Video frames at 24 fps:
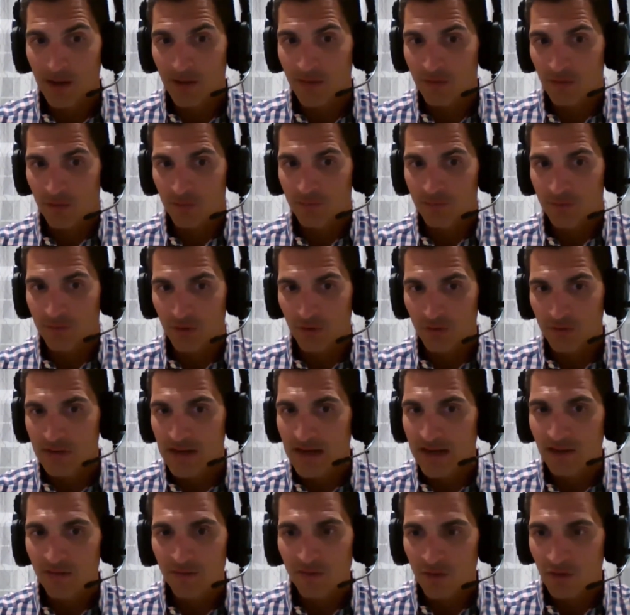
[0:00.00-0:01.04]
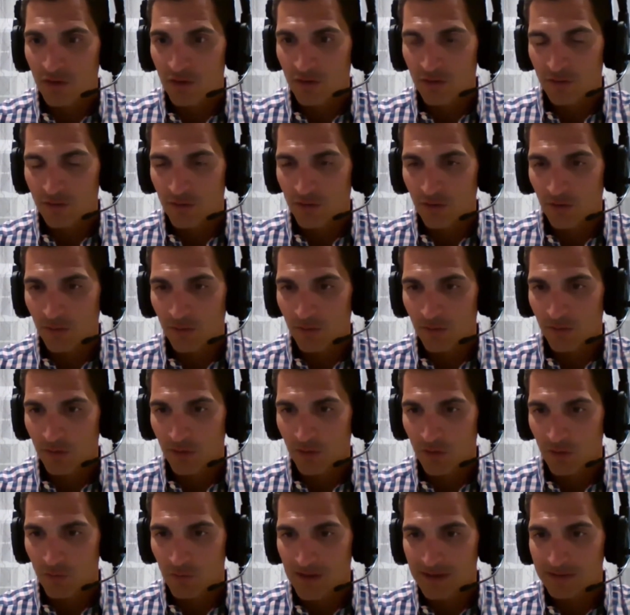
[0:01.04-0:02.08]
and they're knitting their
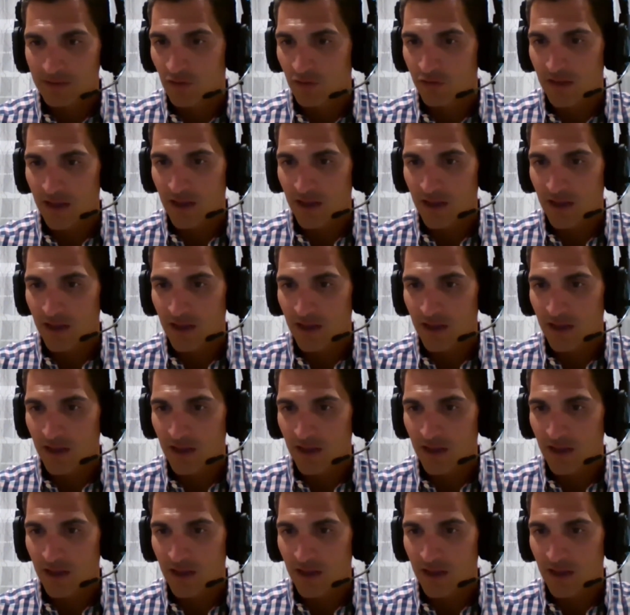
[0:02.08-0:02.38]
rectus